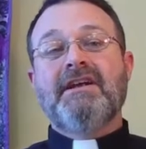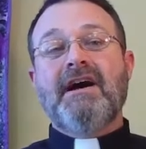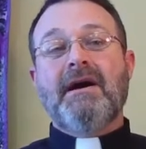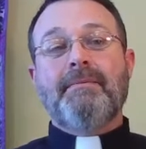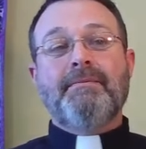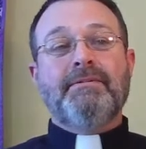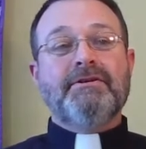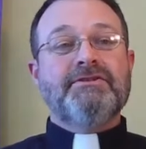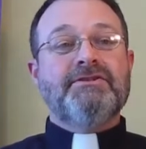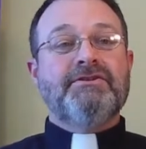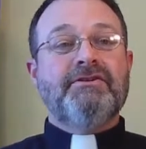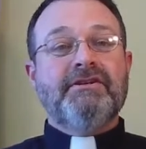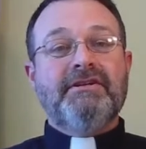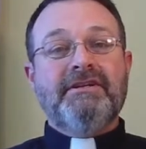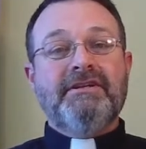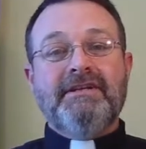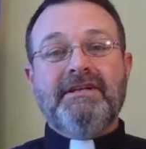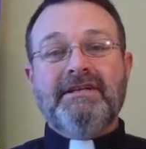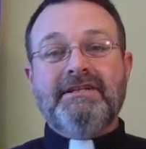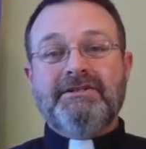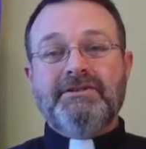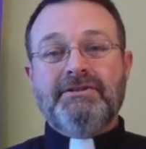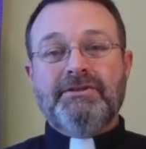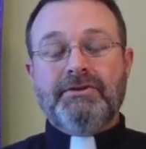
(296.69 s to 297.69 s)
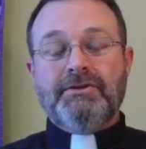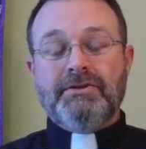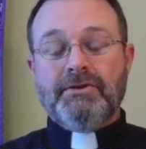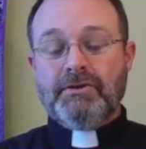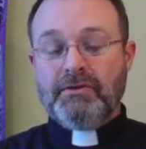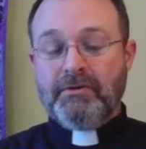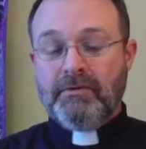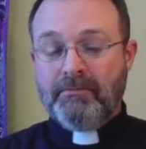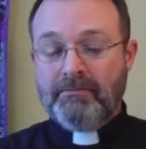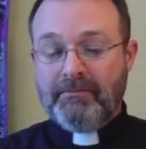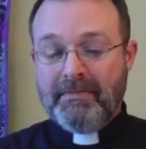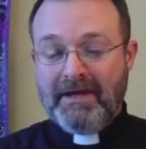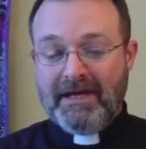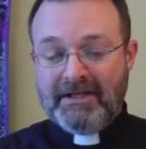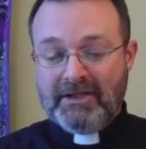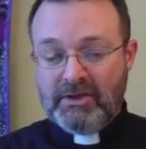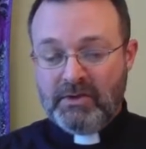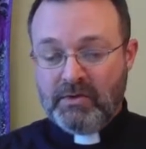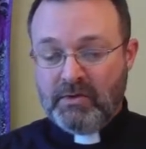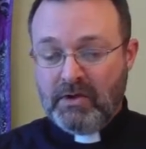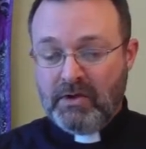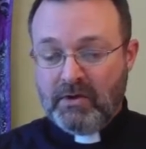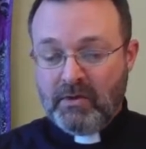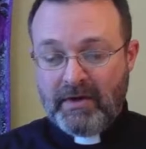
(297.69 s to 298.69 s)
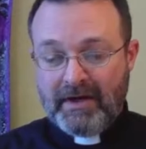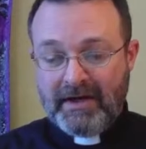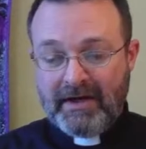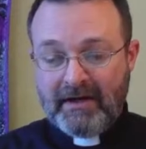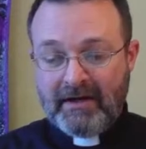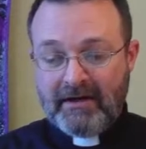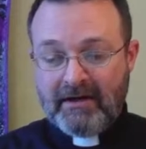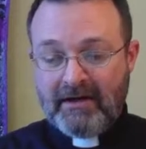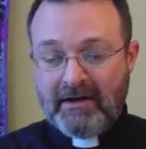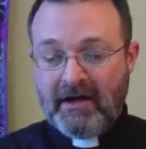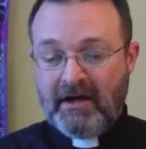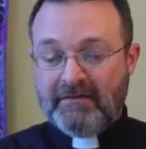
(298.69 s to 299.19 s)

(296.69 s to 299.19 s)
opportunity to make you aware